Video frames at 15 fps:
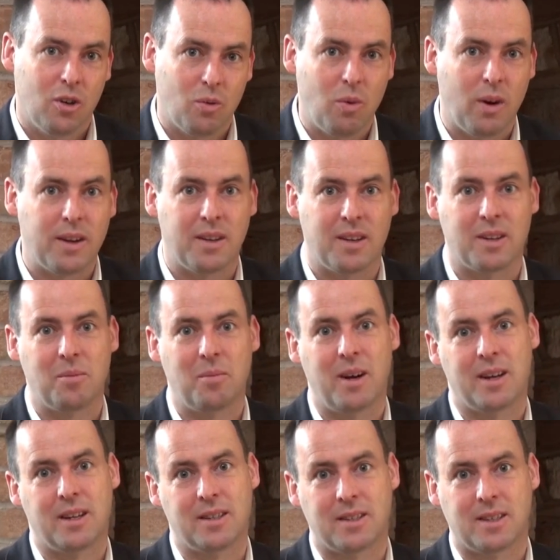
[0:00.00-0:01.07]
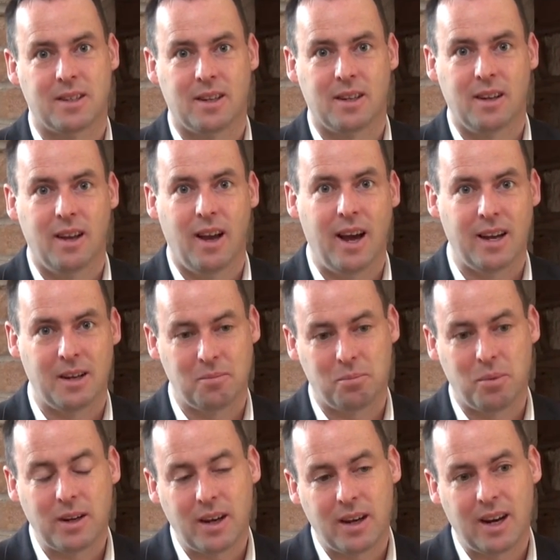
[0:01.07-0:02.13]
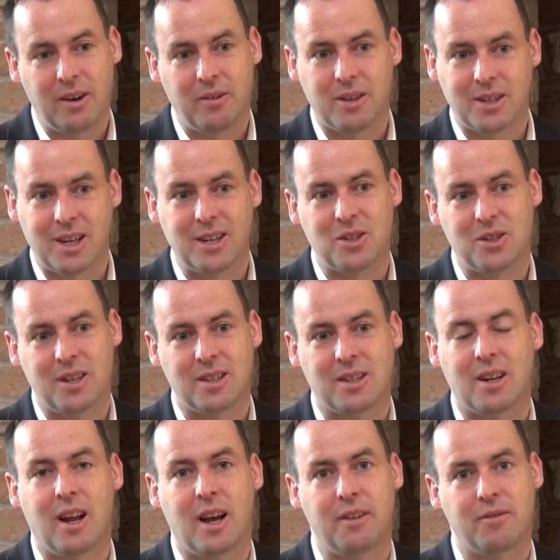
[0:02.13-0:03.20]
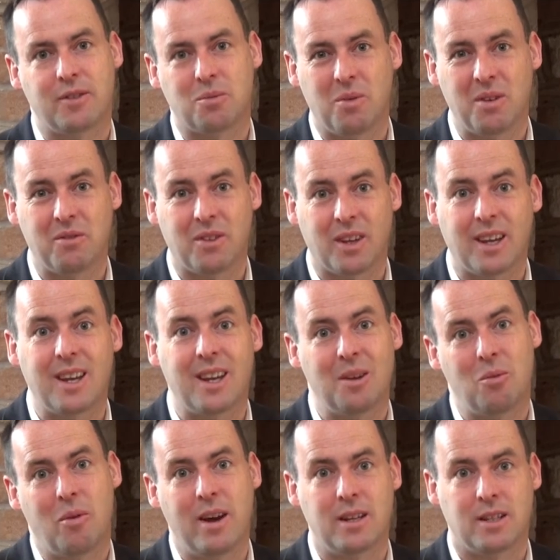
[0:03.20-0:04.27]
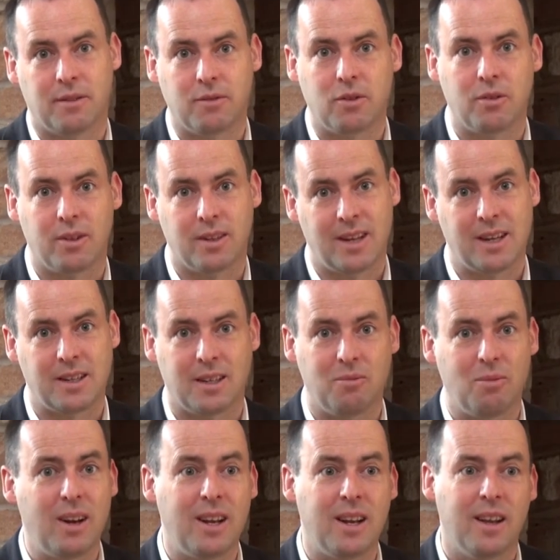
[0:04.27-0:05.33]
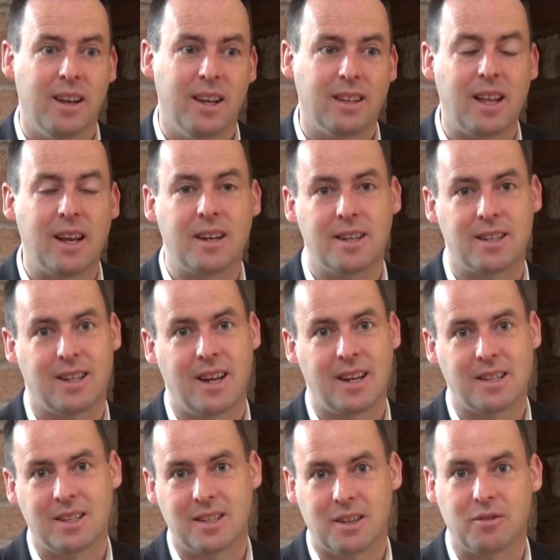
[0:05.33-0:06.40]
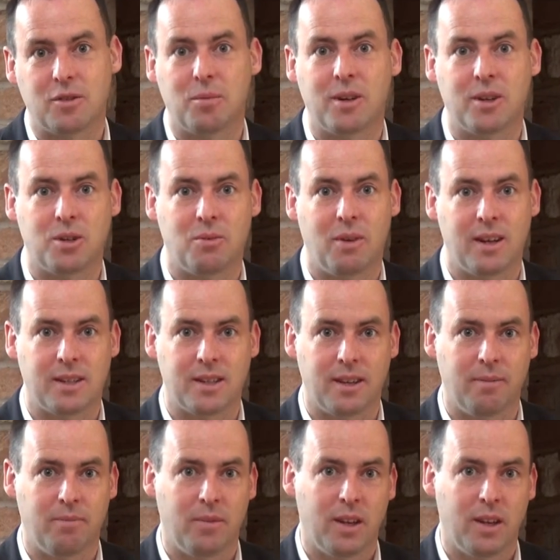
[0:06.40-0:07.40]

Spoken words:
quietening the mind and bringing our attention into life is one of the key ways of doing that. And really, that is the essence of spirituality.